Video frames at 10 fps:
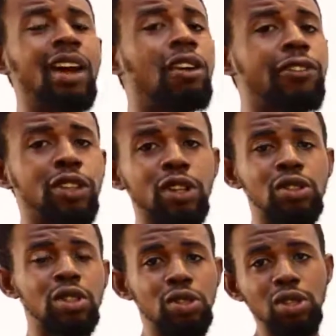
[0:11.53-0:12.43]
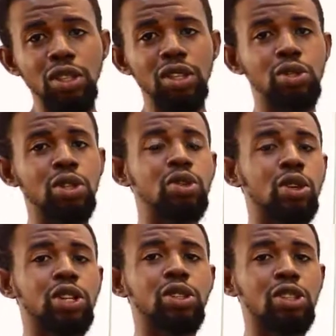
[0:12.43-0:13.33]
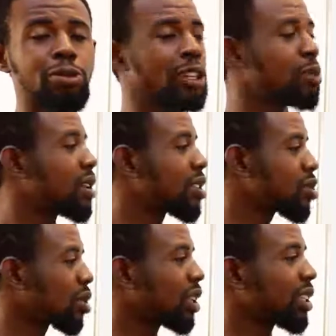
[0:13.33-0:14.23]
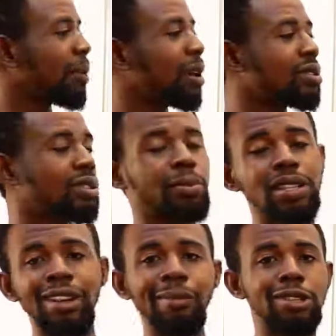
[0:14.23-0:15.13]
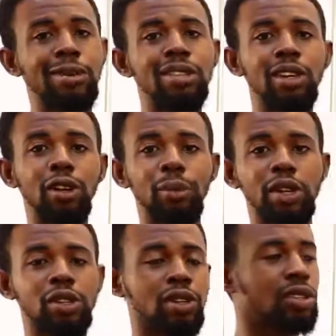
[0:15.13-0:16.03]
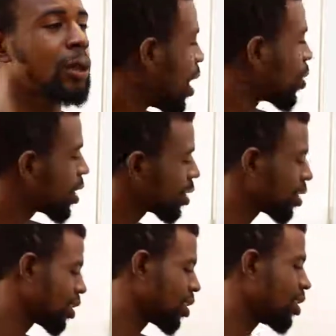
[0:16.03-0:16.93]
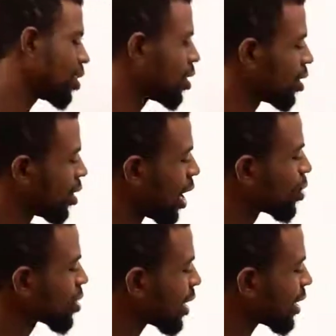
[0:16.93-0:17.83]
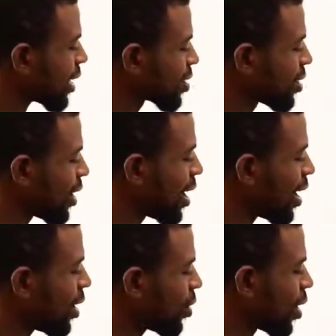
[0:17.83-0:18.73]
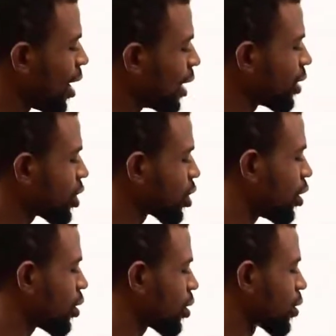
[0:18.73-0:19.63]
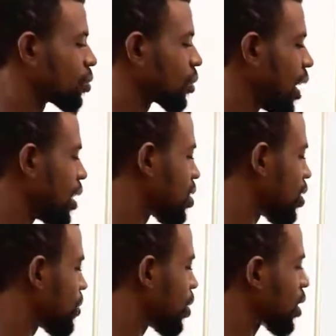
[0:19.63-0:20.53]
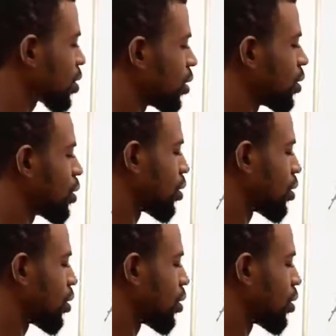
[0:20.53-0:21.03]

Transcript: our video to introduction to mathematics, we talked about the basic mathematical operations, and we said that they are addition and subtraction.